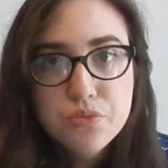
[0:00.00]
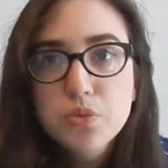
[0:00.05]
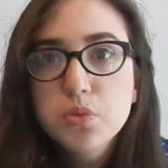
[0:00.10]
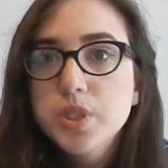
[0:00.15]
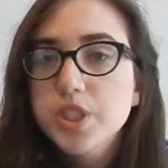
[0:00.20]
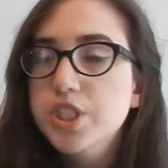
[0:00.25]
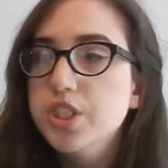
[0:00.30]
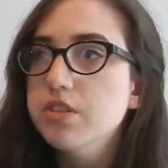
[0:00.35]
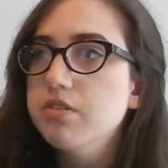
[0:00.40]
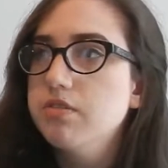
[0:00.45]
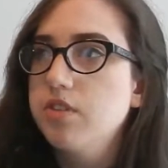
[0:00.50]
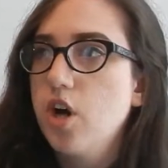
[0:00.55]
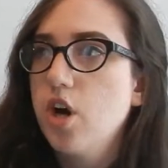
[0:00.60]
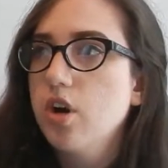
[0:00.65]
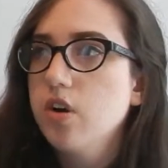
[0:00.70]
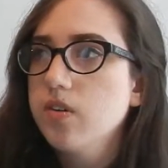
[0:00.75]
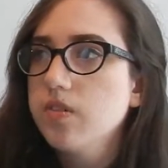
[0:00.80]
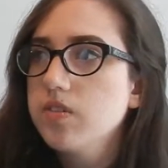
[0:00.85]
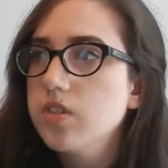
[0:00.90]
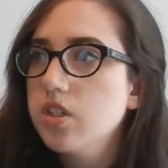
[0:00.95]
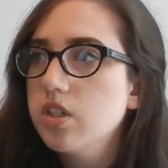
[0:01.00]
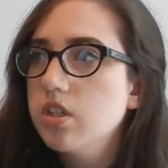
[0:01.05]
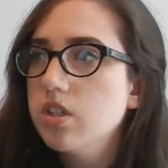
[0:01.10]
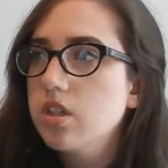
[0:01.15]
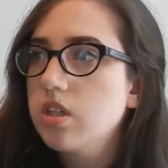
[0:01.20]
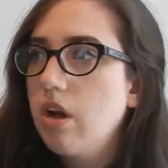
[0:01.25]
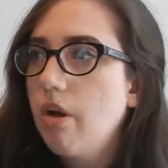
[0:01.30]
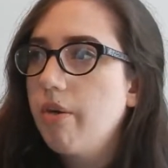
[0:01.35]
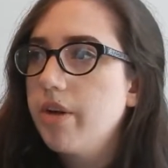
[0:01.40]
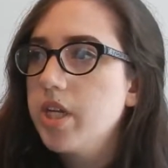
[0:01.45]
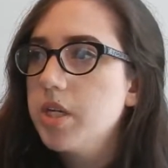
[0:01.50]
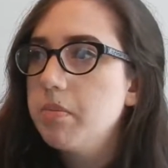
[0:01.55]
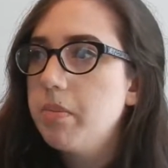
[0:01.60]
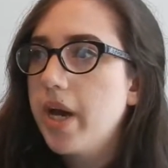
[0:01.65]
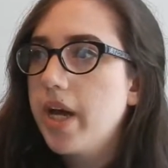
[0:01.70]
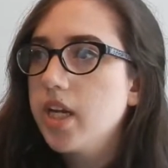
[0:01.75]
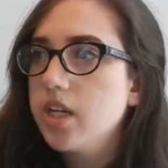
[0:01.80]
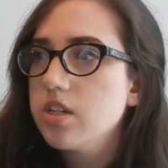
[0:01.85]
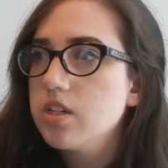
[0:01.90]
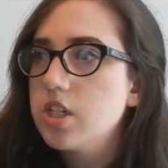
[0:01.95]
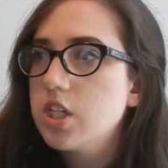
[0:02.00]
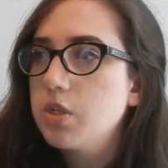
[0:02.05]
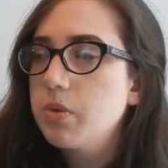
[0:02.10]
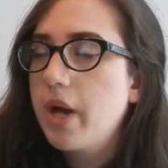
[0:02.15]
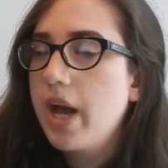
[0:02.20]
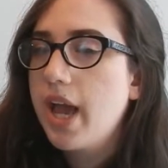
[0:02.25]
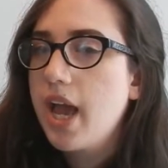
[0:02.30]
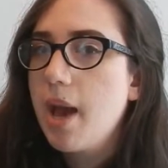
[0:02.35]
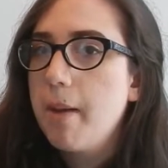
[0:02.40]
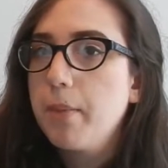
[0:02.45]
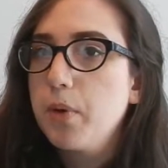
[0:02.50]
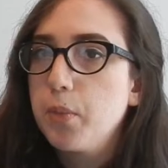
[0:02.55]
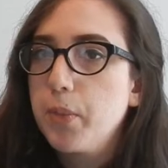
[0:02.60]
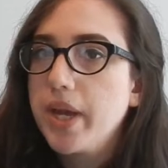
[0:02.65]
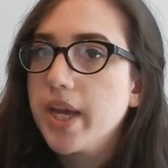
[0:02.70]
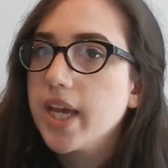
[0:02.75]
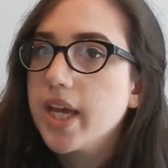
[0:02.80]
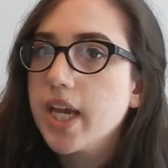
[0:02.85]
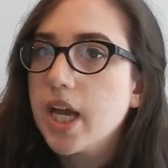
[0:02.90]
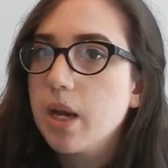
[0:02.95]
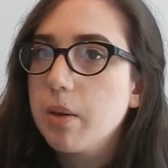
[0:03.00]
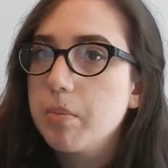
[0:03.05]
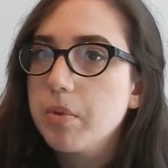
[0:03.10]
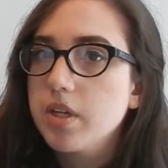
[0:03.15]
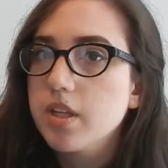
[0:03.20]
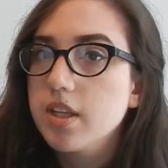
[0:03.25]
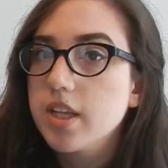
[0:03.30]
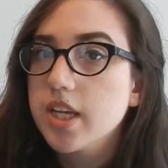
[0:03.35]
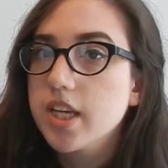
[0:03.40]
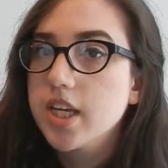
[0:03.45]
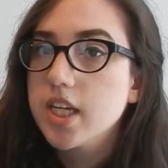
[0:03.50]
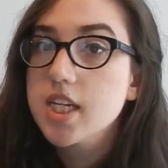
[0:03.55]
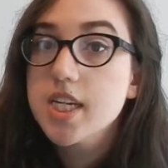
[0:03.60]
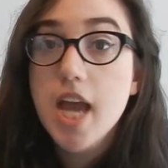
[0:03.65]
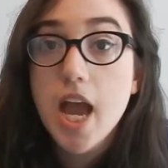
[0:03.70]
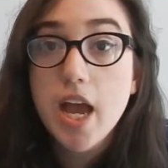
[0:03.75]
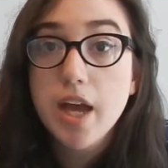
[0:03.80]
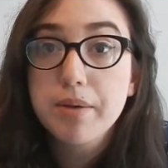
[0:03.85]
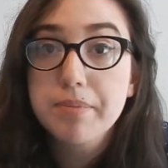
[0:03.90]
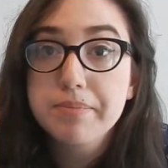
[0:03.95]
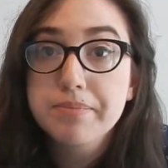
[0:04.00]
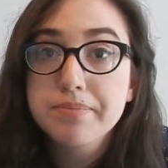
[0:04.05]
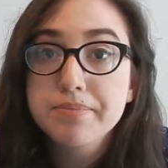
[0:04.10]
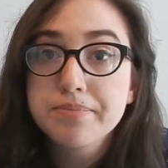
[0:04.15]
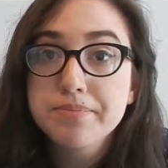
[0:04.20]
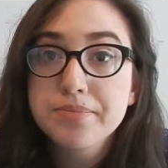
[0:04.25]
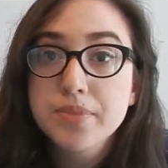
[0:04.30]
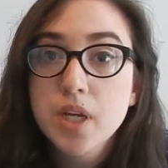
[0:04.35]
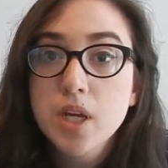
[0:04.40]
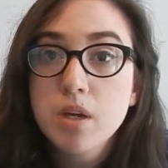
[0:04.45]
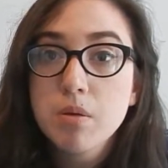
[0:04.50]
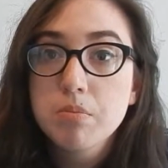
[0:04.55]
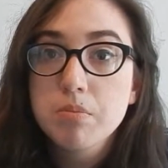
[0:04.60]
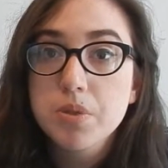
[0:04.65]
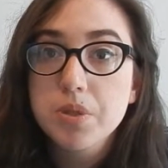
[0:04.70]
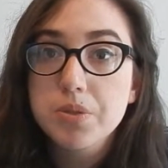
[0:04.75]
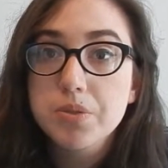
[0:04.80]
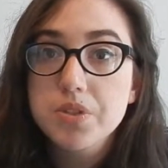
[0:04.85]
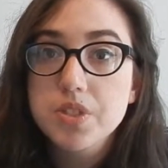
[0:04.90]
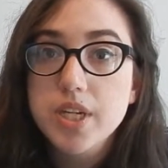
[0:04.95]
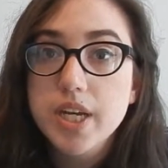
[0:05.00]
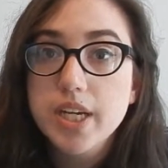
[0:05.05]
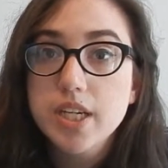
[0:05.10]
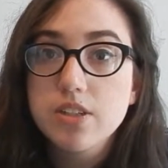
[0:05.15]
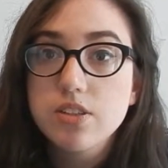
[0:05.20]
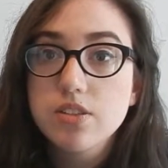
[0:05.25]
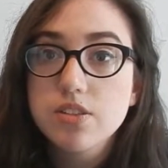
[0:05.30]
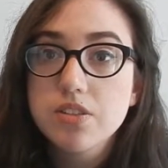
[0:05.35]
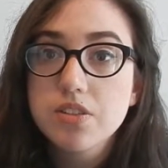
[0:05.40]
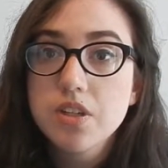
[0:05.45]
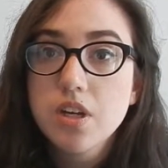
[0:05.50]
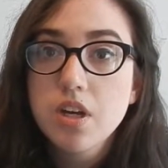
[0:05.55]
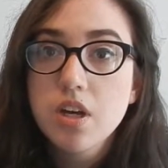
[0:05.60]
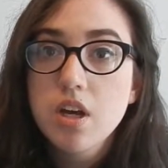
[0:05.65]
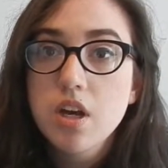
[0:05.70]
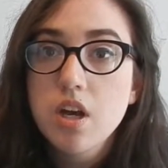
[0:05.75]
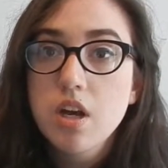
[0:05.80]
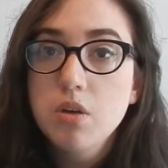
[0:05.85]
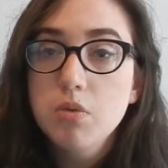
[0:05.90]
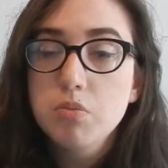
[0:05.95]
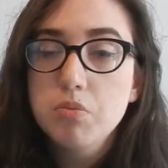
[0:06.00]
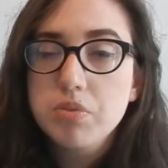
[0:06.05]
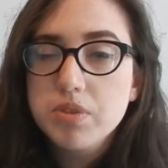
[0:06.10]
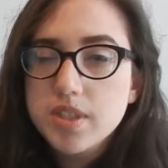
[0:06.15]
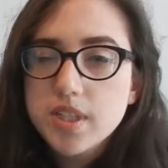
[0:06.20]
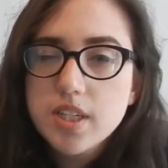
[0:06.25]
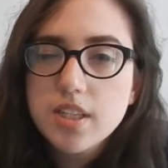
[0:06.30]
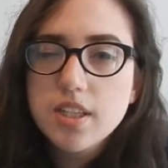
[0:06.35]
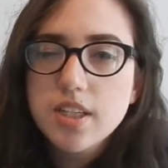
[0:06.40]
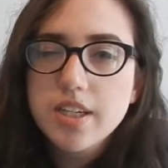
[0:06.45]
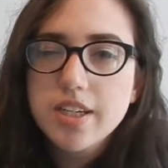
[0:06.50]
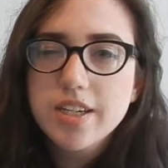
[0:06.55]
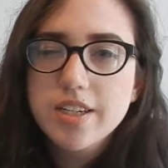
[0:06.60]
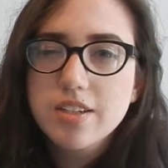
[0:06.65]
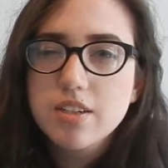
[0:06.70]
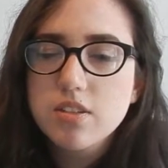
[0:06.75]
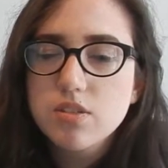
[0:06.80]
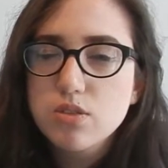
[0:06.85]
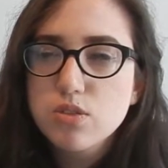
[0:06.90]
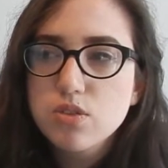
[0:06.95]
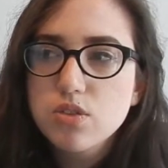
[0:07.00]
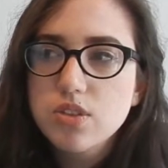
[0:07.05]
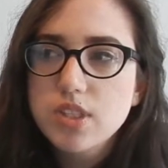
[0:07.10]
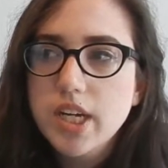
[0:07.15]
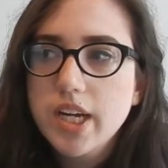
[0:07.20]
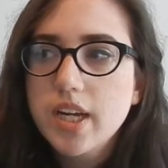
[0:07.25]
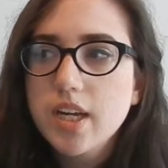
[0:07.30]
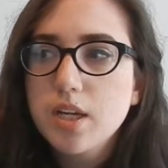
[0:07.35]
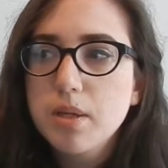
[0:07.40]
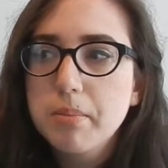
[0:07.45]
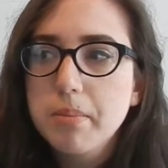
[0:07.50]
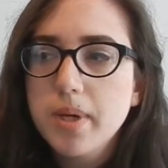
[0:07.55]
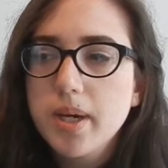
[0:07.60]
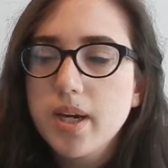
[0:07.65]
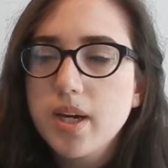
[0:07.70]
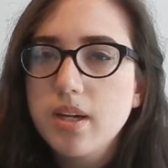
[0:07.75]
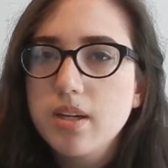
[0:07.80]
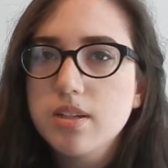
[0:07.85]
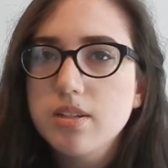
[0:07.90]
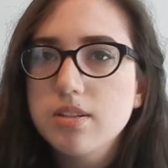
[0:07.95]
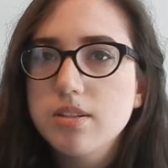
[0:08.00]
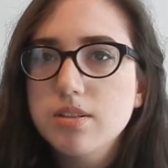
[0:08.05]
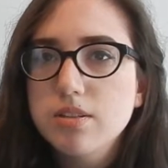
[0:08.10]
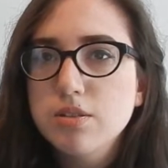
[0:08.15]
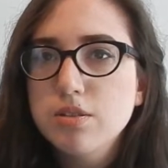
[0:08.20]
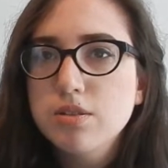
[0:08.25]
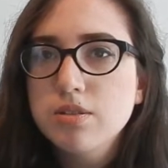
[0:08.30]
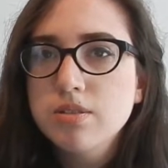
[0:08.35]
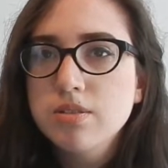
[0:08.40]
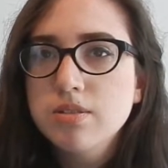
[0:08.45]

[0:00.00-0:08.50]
which involved going to bed at 2 a.m. and waking up at like 10 most days, but then like staying in bed and